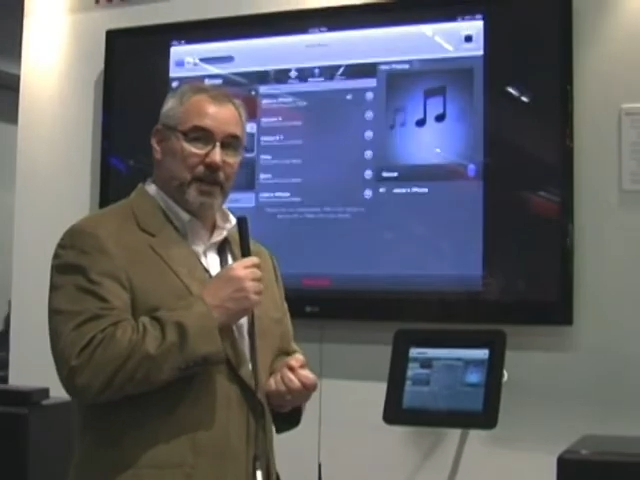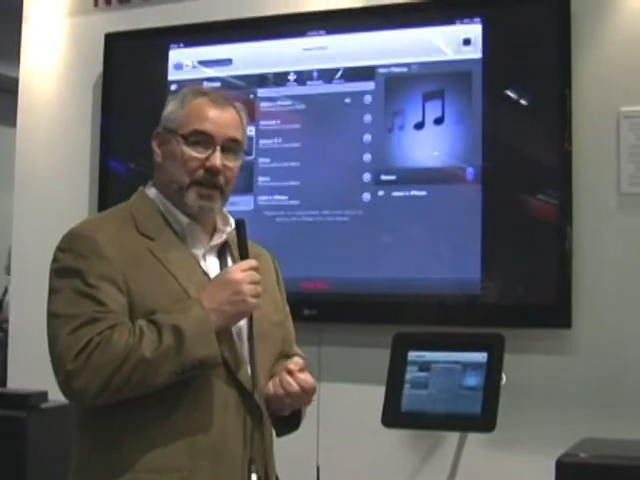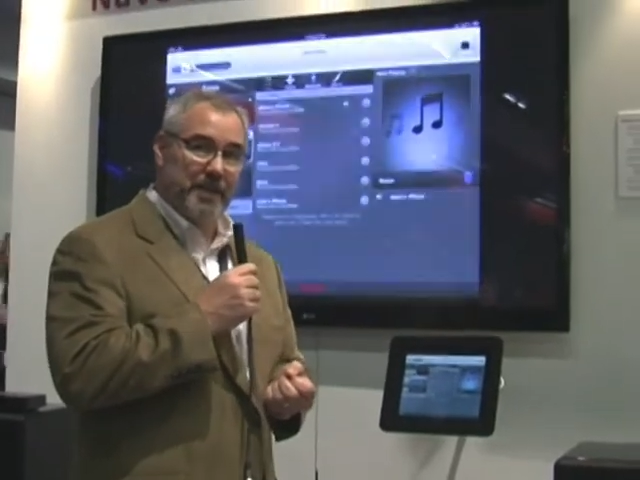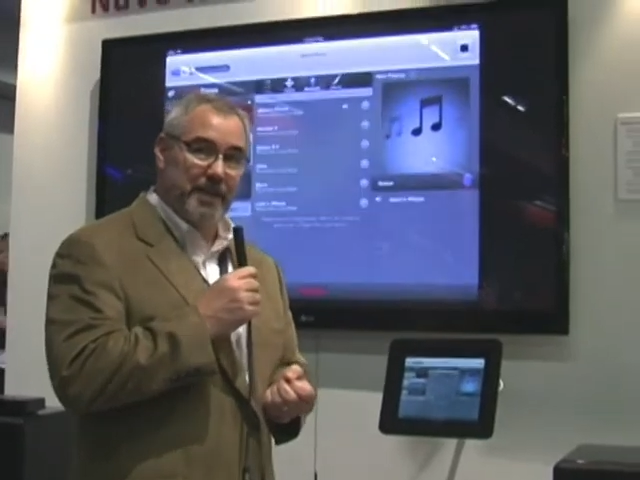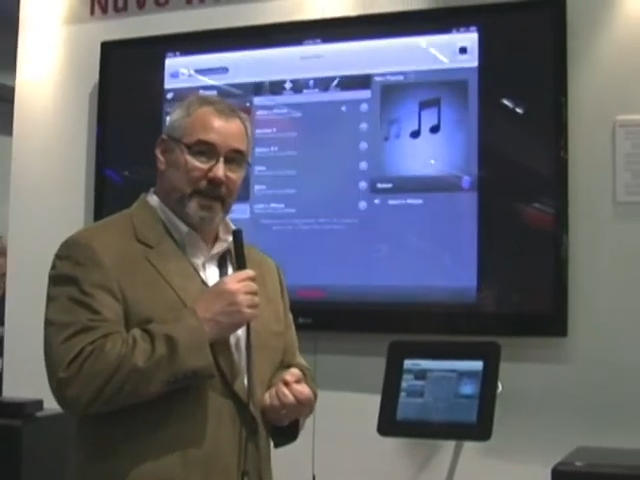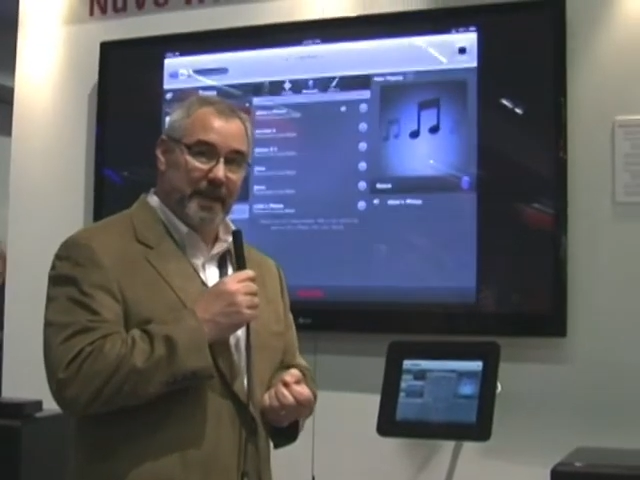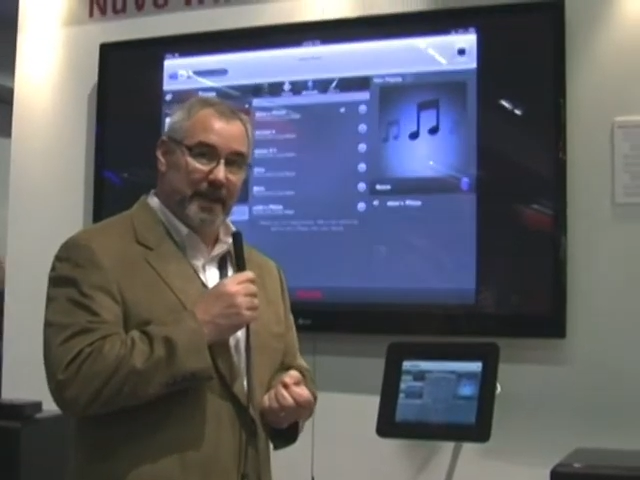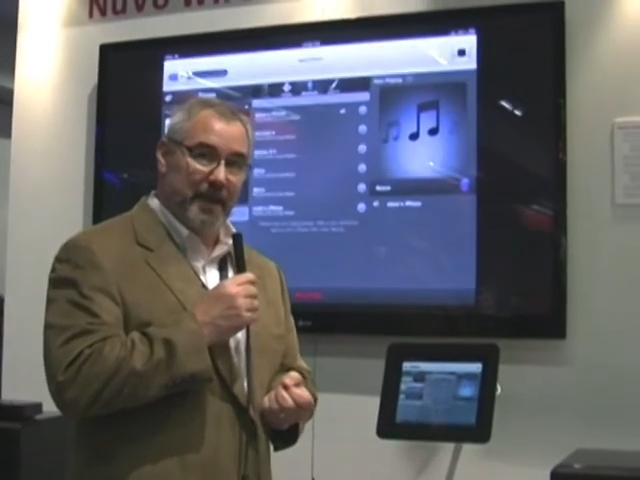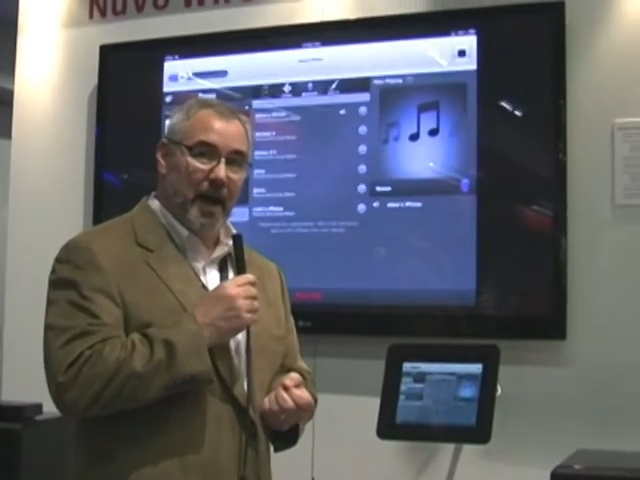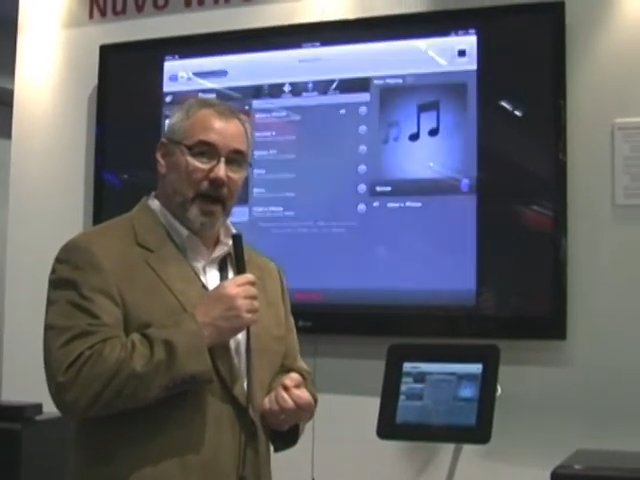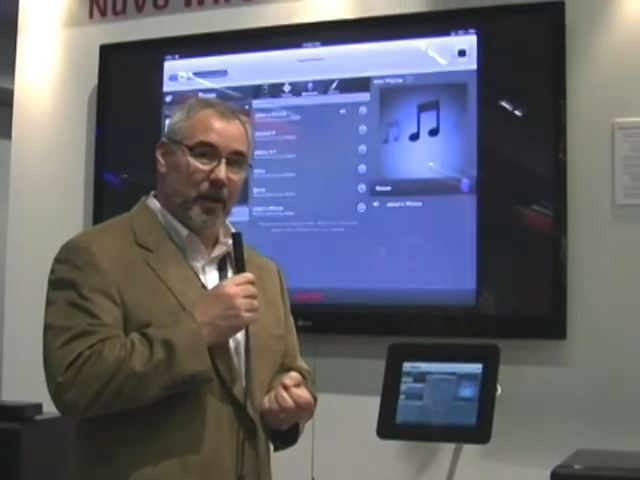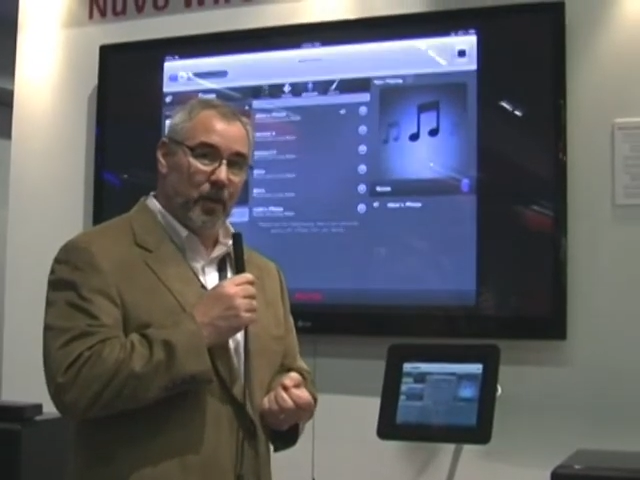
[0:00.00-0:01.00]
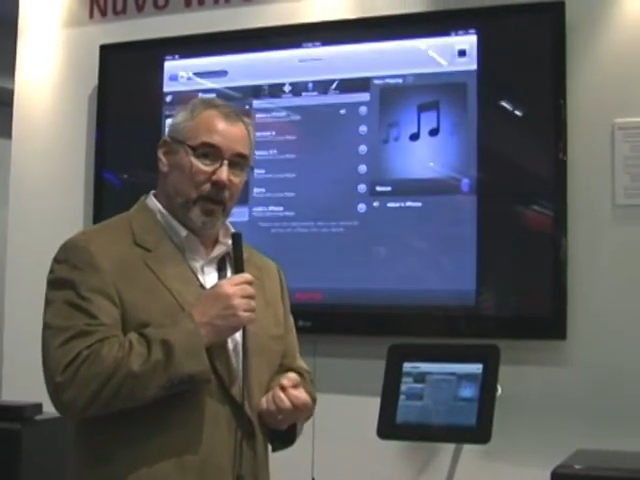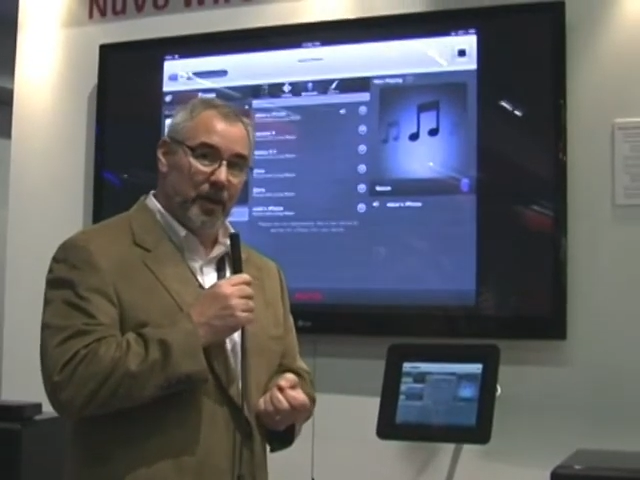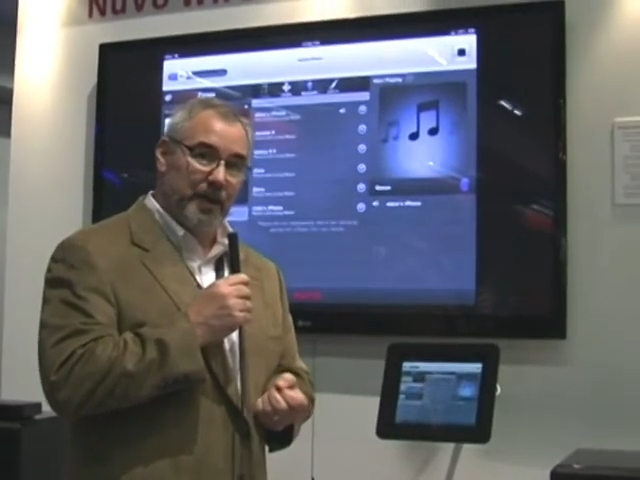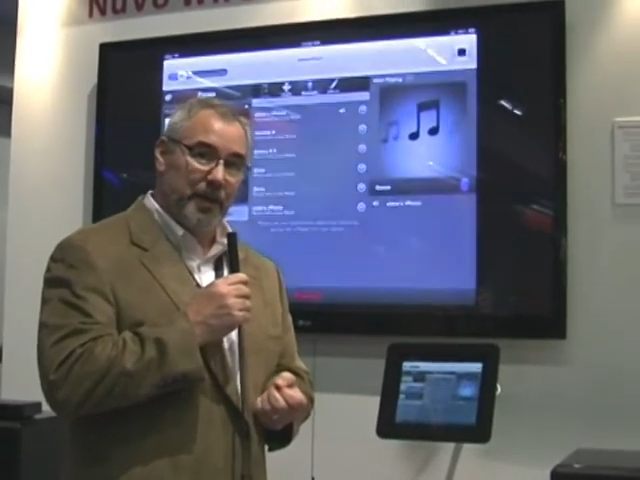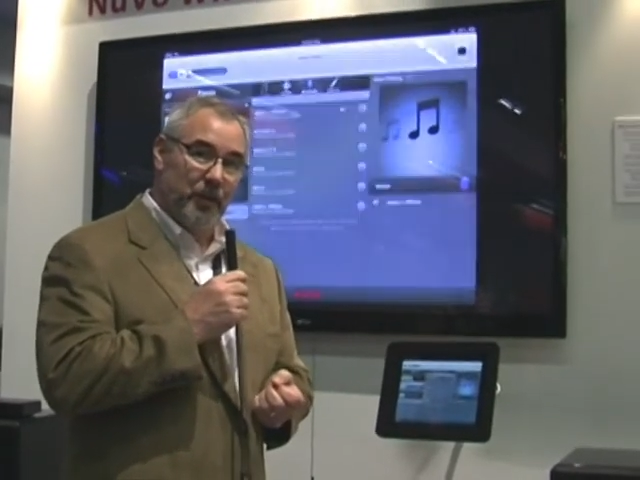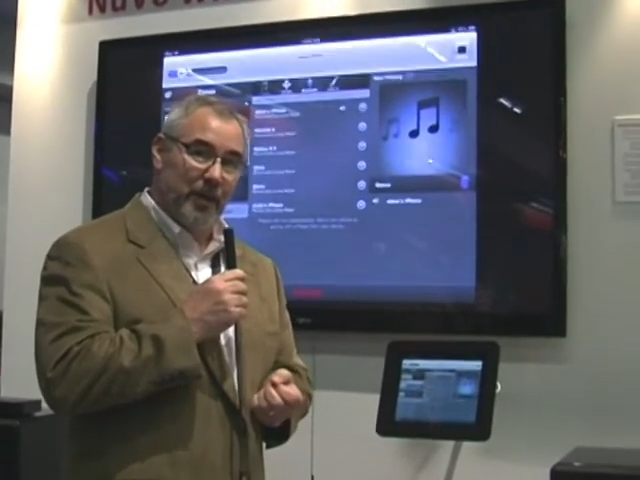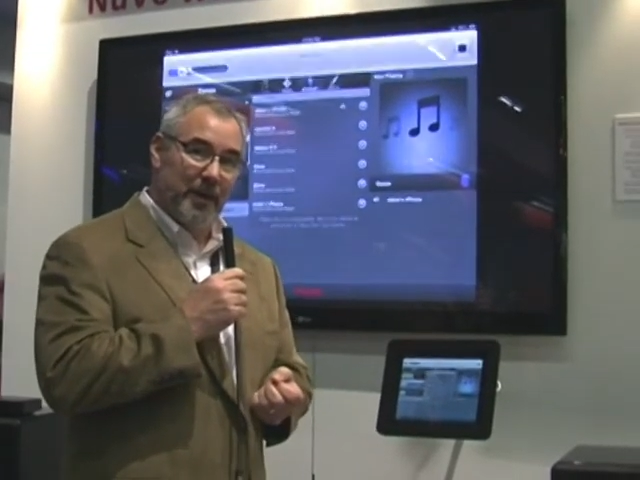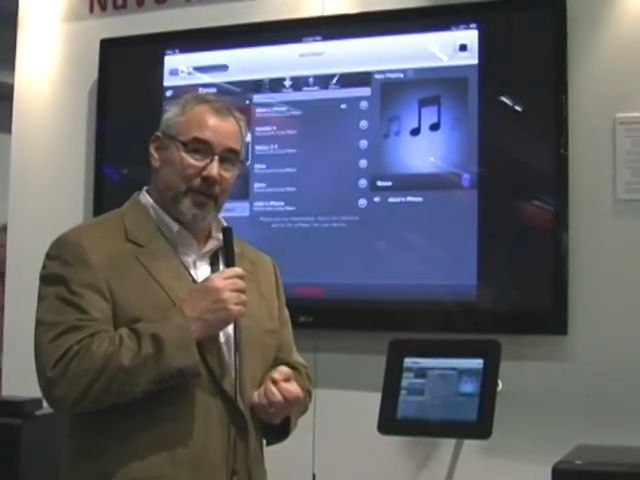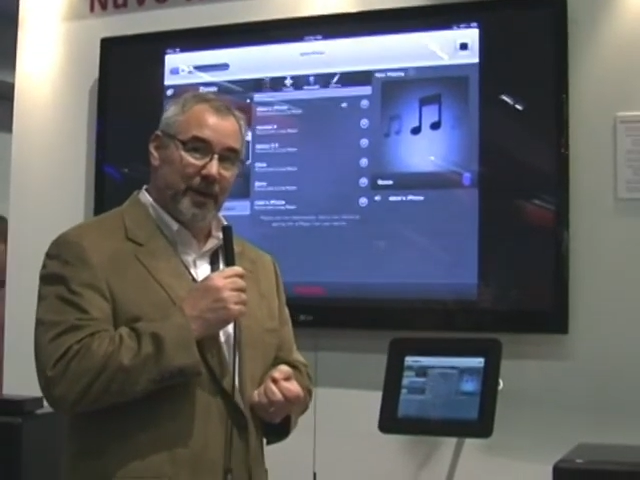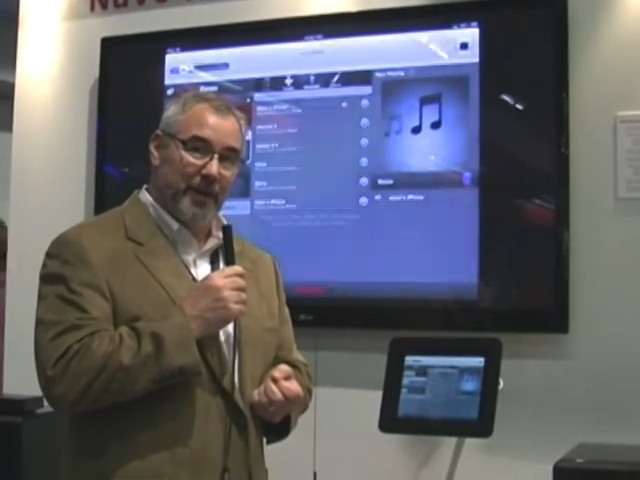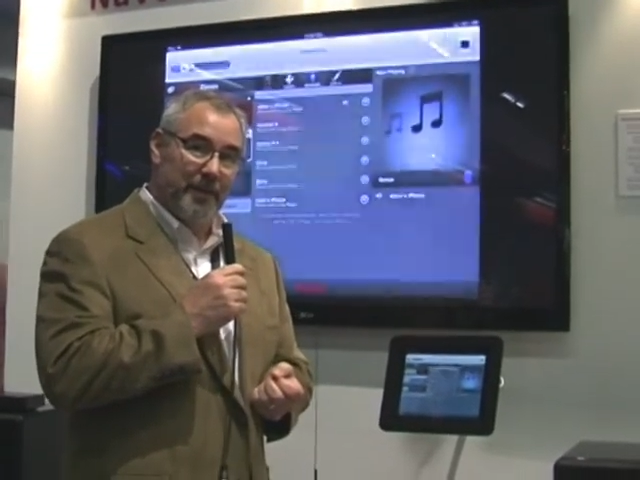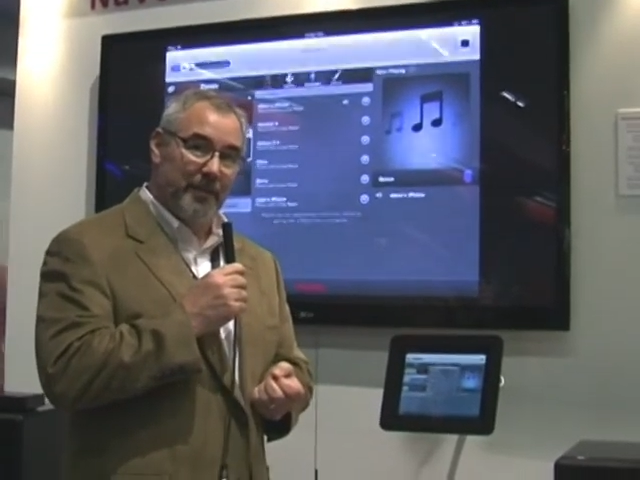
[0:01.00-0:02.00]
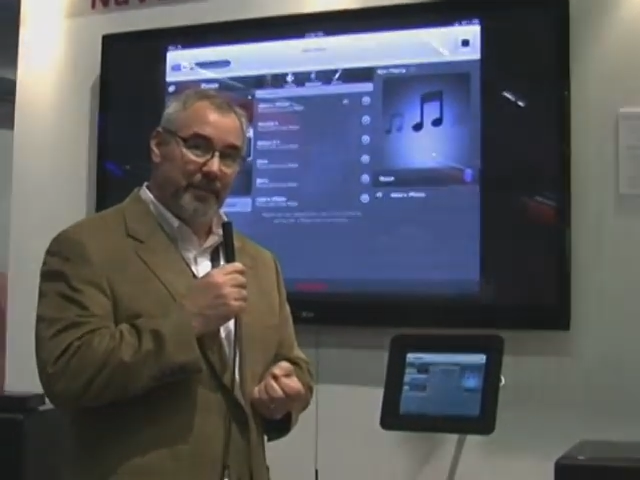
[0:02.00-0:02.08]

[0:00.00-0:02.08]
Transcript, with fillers: listening and high quality throughout the home.